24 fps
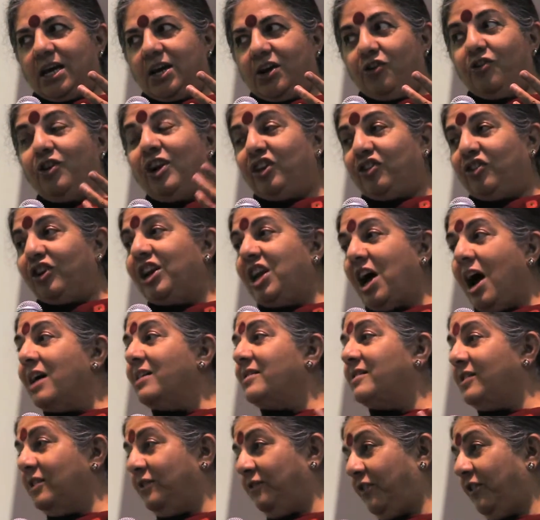Rachel
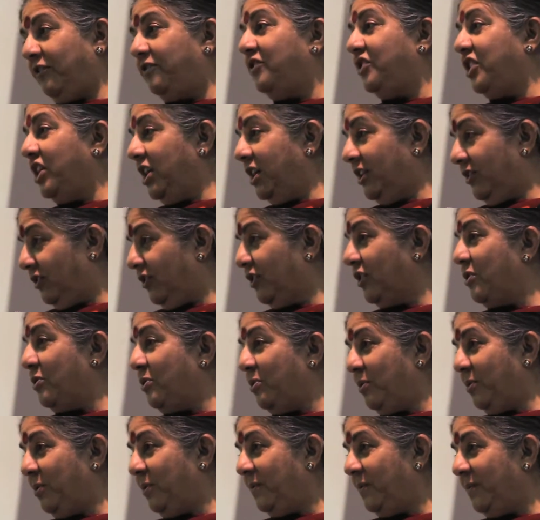Carson, 50 years
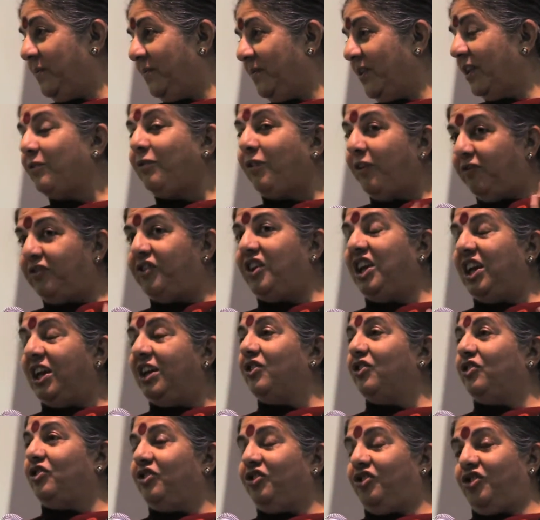ago, it's 50
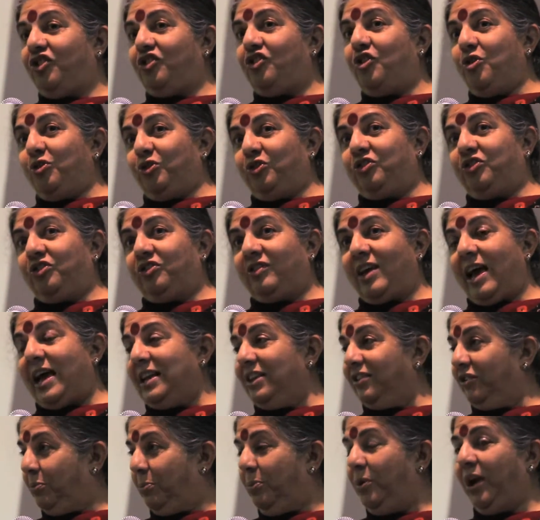years since she wrote
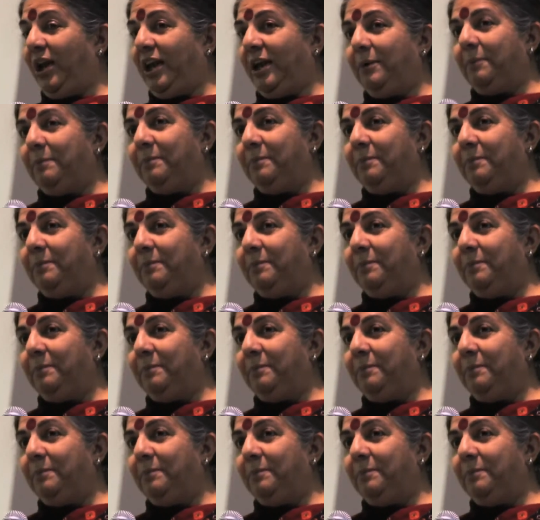Silent Spring,